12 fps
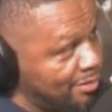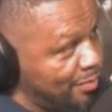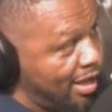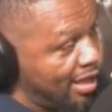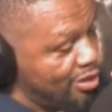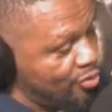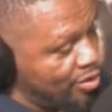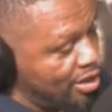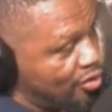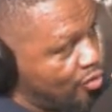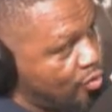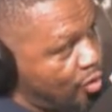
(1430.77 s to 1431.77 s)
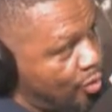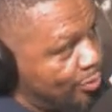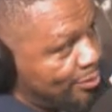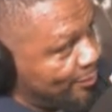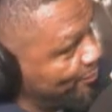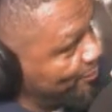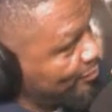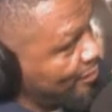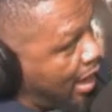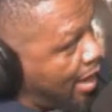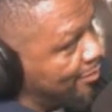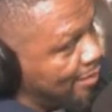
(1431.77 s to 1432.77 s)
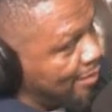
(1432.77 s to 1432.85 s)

man and you get groped? I'm